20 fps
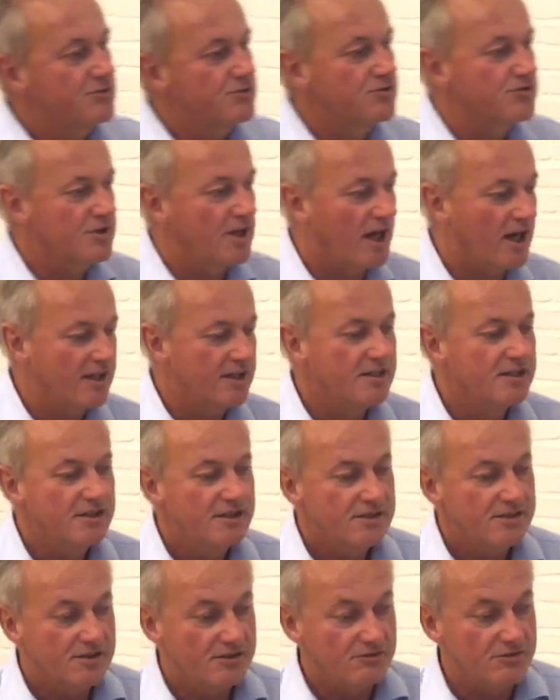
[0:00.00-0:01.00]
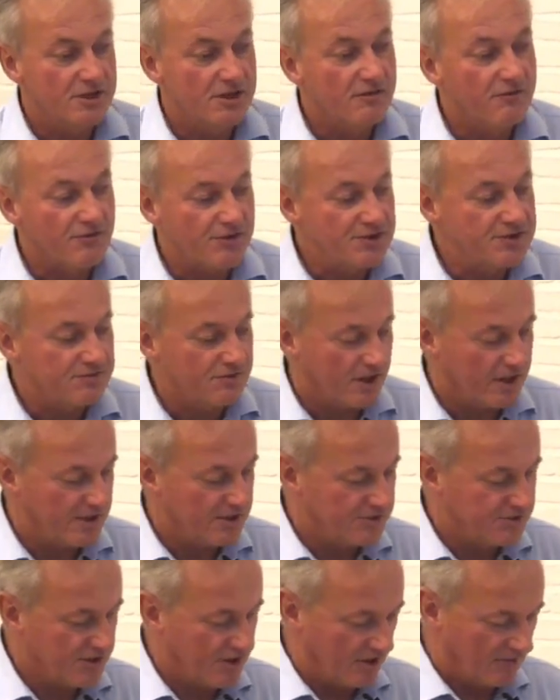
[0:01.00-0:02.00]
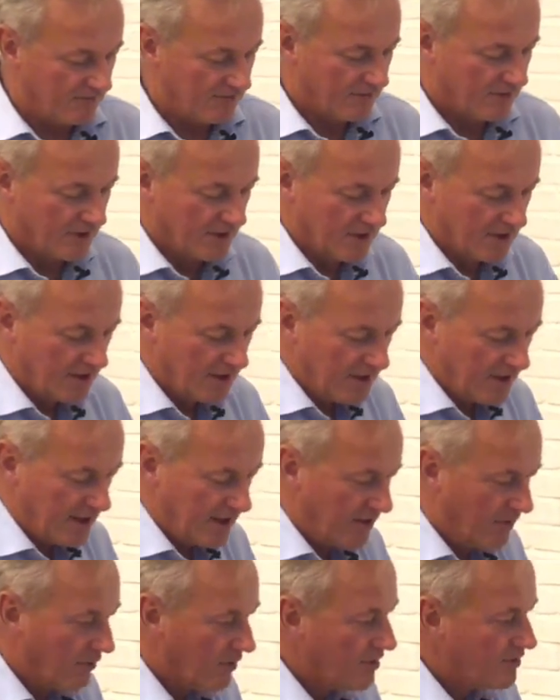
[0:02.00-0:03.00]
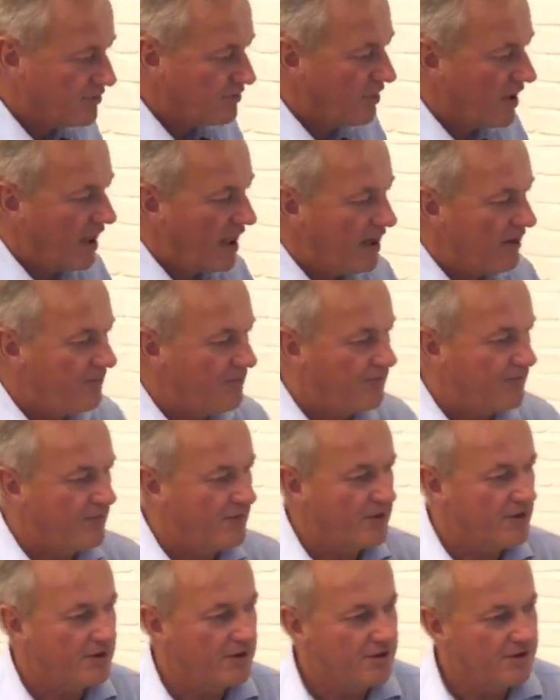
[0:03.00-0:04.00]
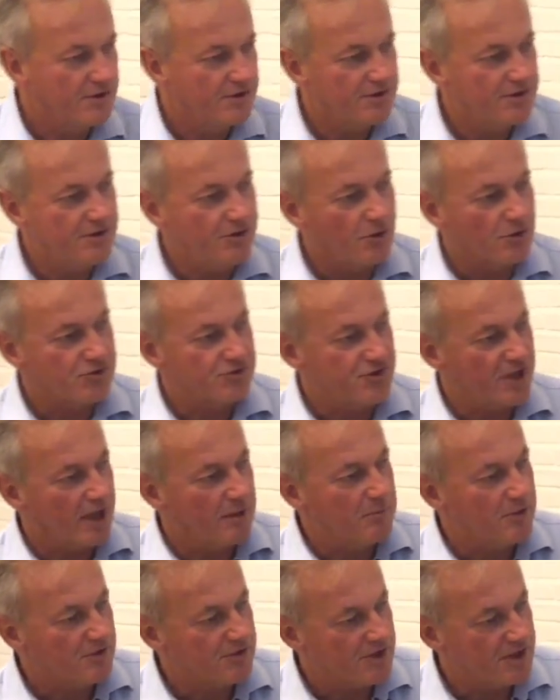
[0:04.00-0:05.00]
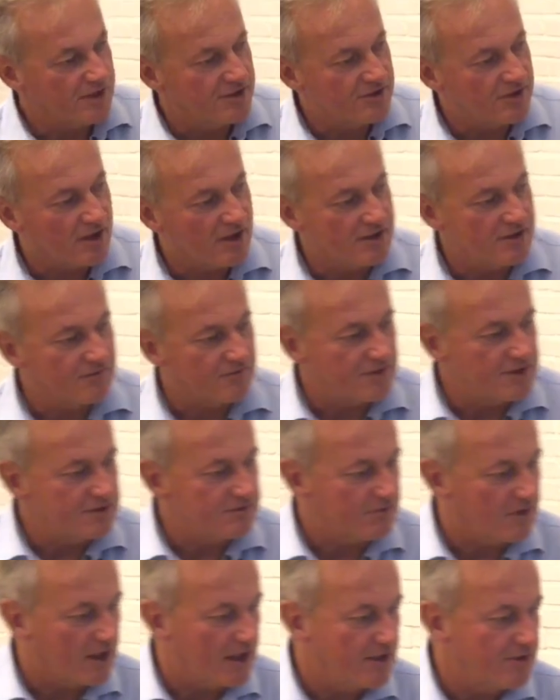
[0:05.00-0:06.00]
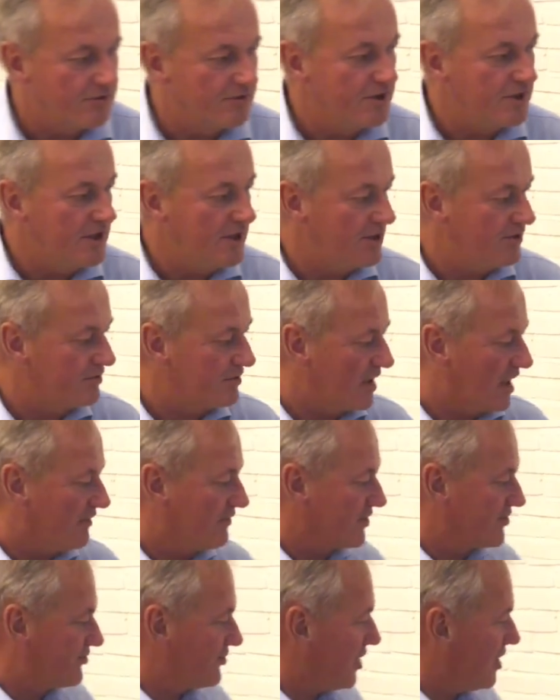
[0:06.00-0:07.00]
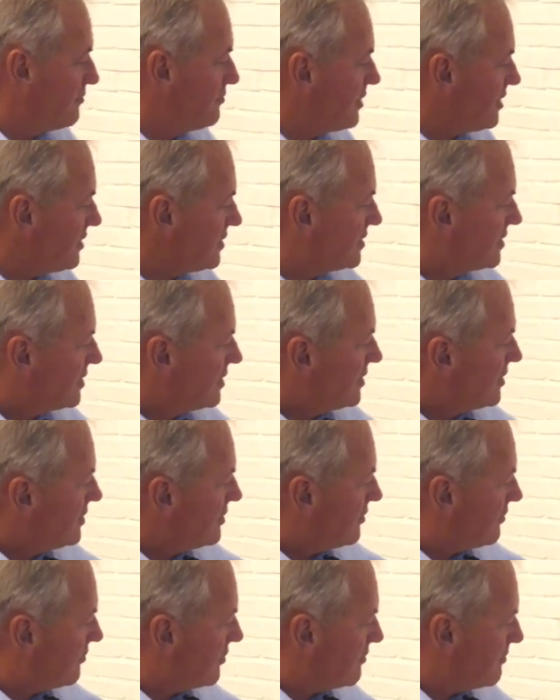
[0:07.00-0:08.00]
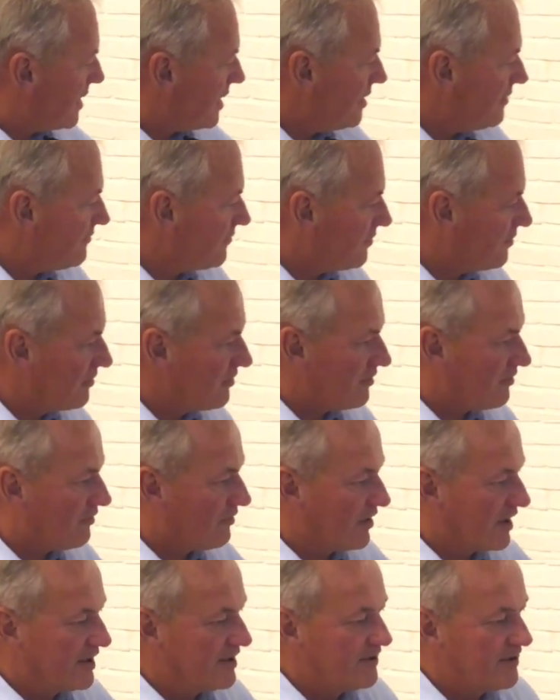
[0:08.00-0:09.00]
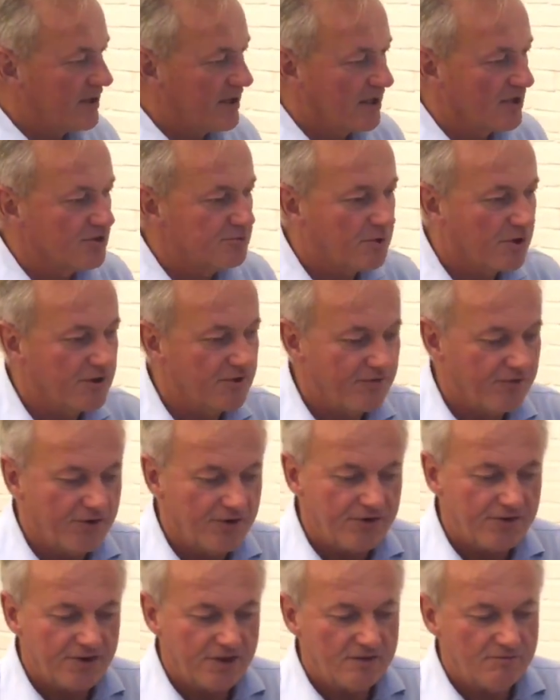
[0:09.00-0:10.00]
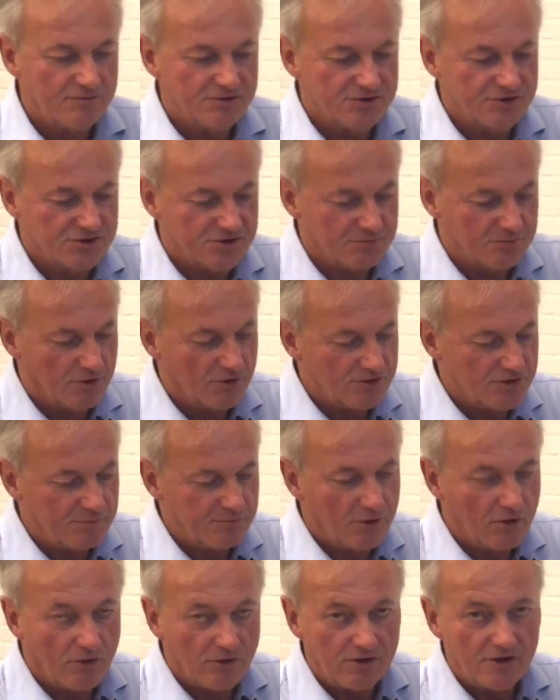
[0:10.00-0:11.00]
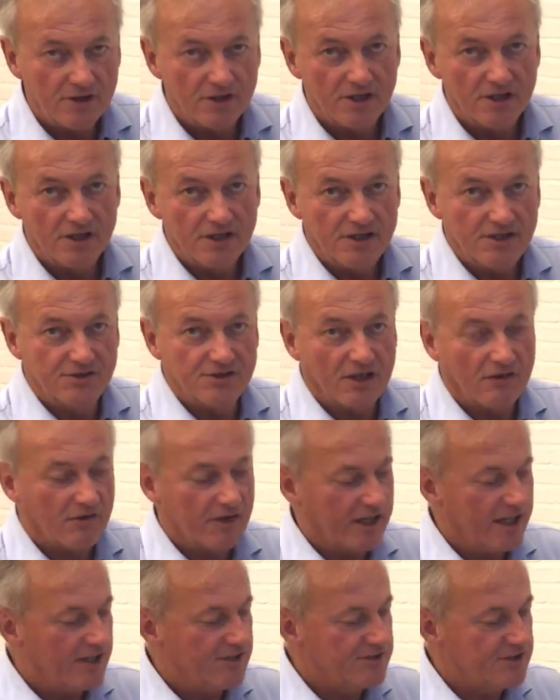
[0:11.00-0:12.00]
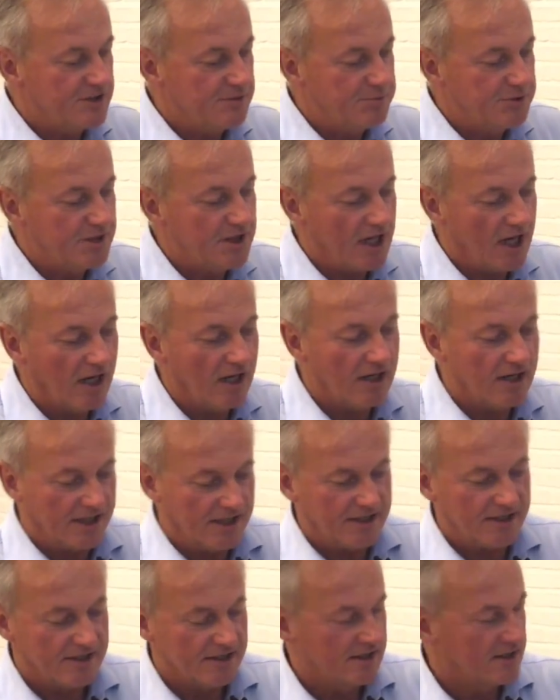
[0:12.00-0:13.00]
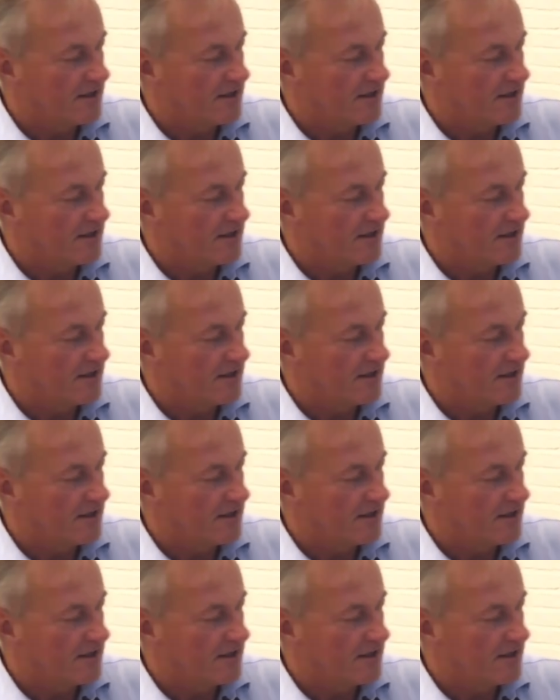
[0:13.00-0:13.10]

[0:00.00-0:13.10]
to start the real freeze drying itself. In order to have uh, your samples inside the freeze dryer, you need to have a chamber or a manifold or anything else. But the first thing, which is the most important, is our ACPL lid.